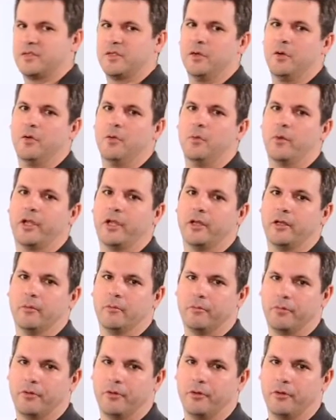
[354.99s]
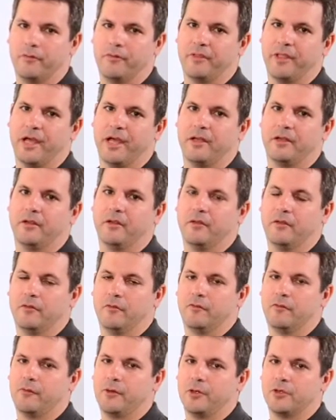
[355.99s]
so we can improve that
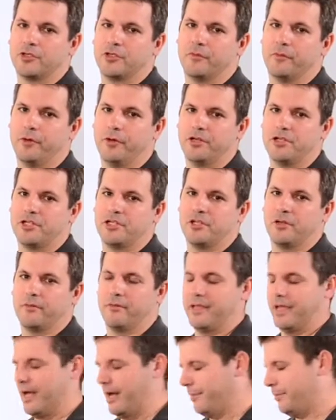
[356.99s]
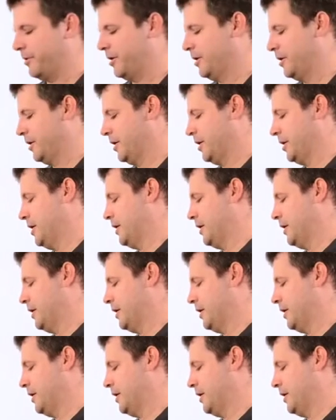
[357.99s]
in future versions of the app,